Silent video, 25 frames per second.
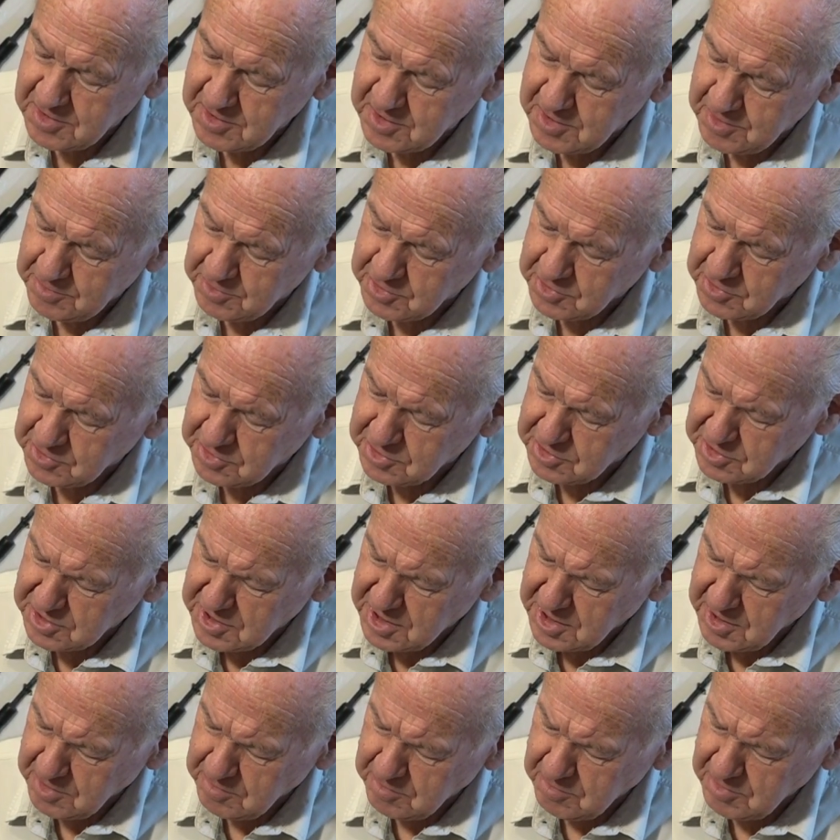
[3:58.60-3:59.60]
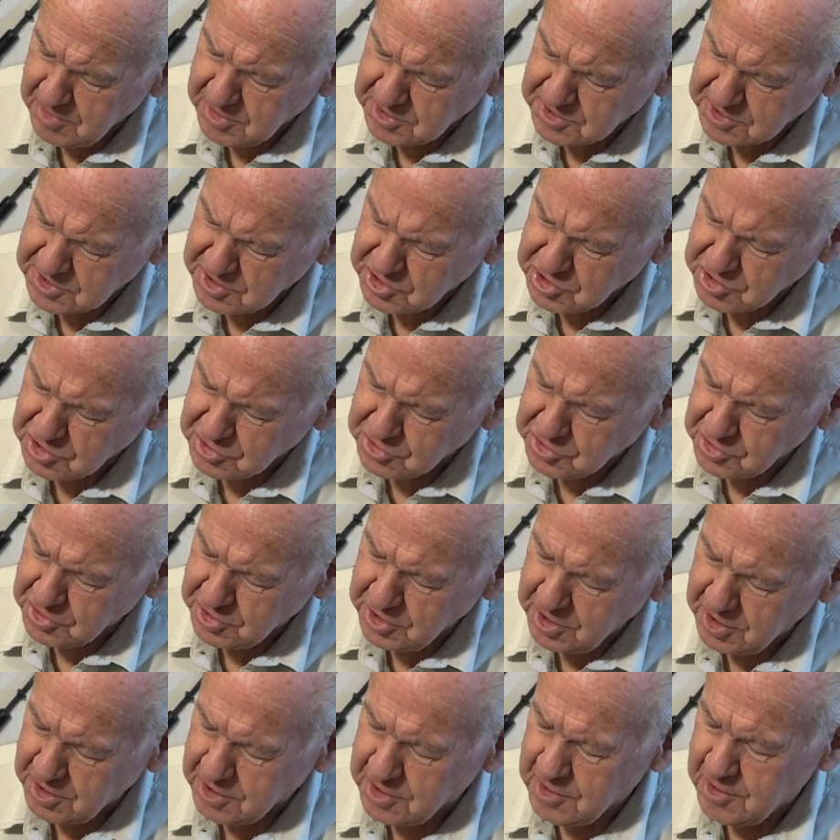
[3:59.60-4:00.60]
chap's got his name, his initials on
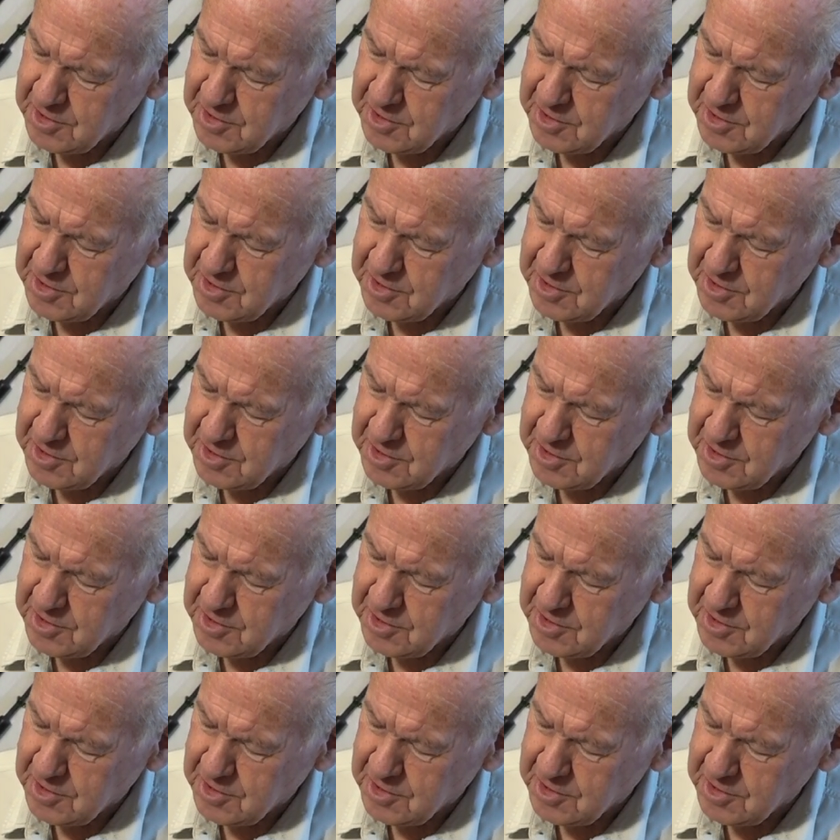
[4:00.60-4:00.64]
it,